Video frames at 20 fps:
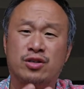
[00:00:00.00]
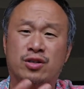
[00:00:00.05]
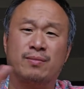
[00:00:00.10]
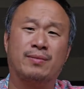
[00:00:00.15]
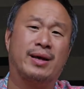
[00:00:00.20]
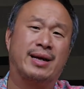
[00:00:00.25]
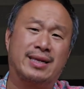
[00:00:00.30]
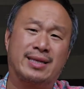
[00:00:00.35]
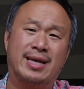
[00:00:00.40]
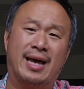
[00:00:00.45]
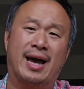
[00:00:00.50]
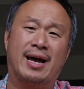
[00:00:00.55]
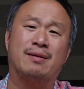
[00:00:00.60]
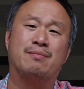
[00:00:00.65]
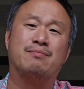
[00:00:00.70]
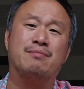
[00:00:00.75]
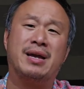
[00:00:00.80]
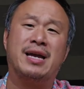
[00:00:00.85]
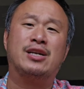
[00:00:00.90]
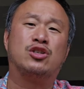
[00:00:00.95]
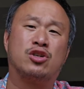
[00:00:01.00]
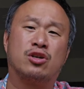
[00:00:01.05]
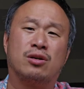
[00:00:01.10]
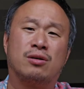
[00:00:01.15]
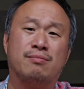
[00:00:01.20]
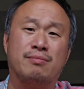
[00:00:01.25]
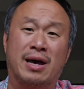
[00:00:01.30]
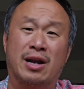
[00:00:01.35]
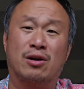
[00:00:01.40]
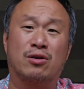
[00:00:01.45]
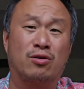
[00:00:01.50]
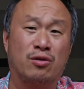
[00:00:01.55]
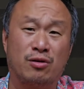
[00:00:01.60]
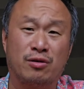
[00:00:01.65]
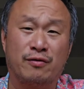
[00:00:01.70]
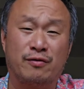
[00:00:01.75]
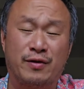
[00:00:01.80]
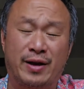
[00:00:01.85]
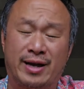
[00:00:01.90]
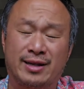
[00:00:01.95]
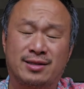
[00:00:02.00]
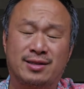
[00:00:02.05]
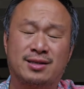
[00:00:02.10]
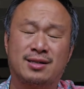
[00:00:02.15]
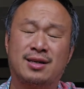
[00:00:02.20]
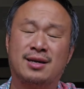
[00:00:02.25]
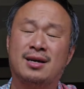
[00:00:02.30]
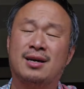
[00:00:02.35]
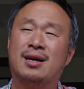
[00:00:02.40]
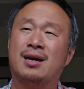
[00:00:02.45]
something like that, major medical events.